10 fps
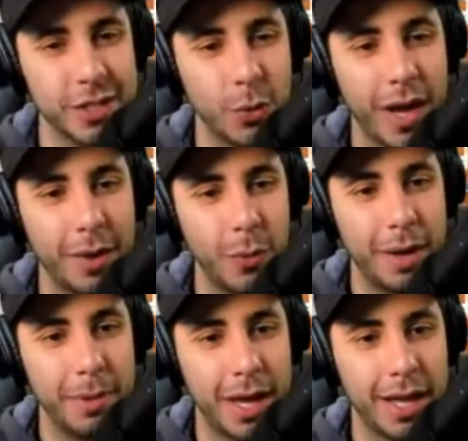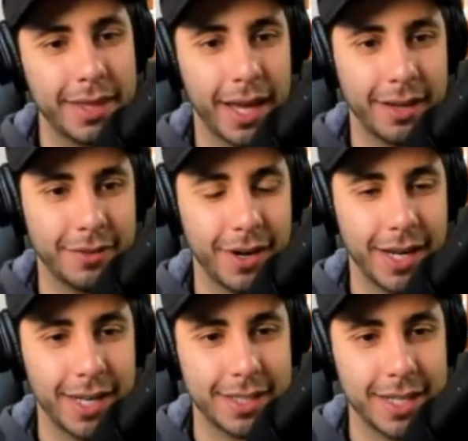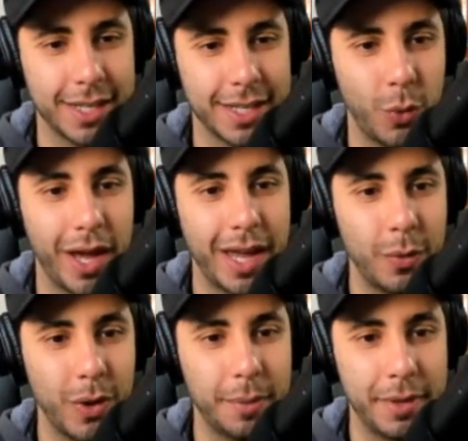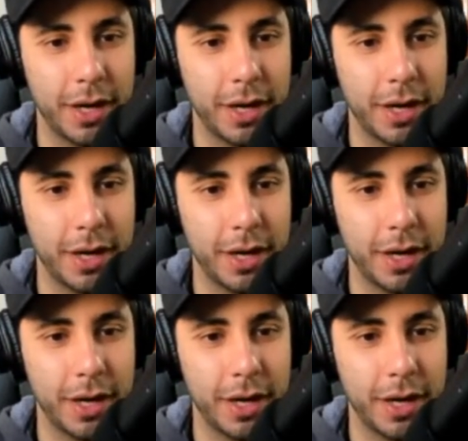away way beyond that, right? It extends way yeah. way